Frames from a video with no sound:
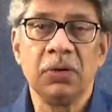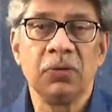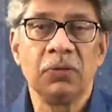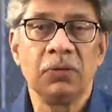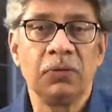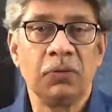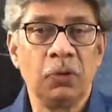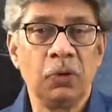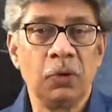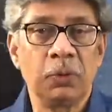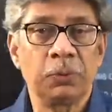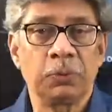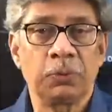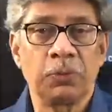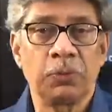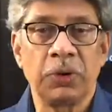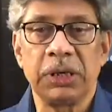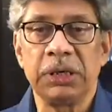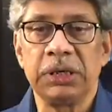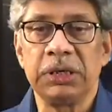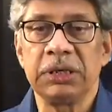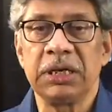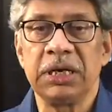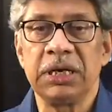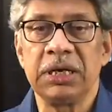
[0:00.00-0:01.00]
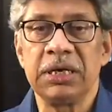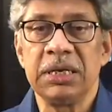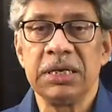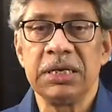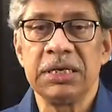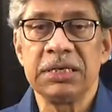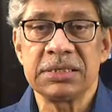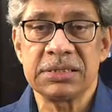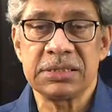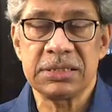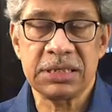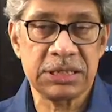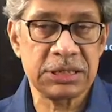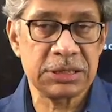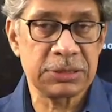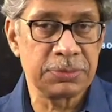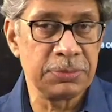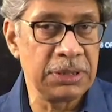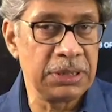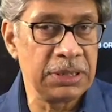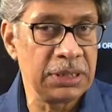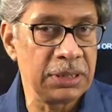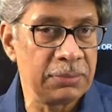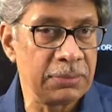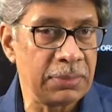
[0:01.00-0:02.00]
4.6
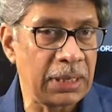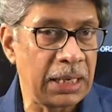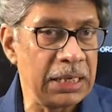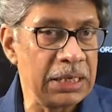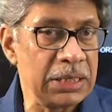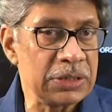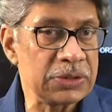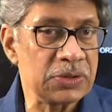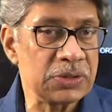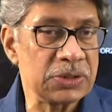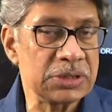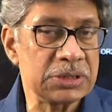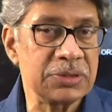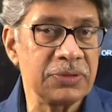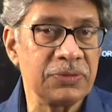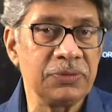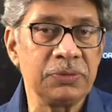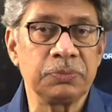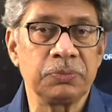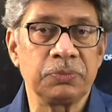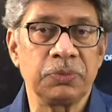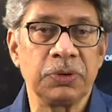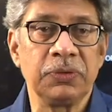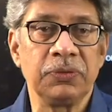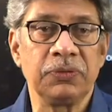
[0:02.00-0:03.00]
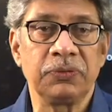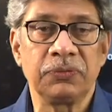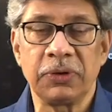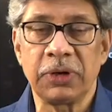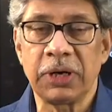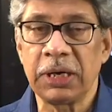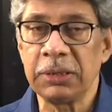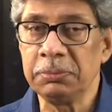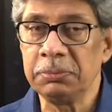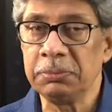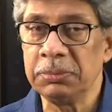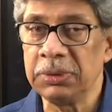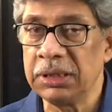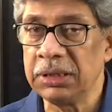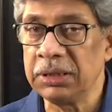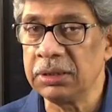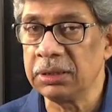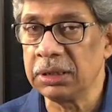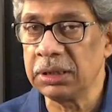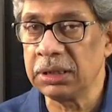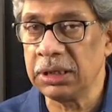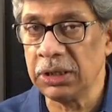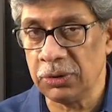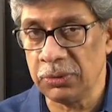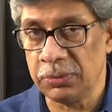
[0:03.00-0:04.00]
million miles or 7.5 million
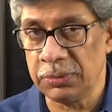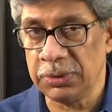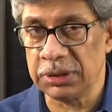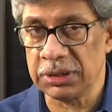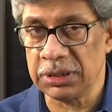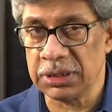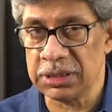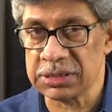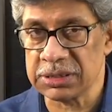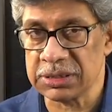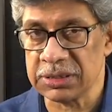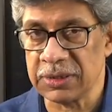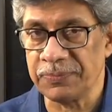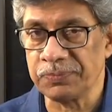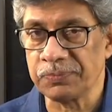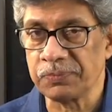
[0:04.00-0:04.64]
kilometers,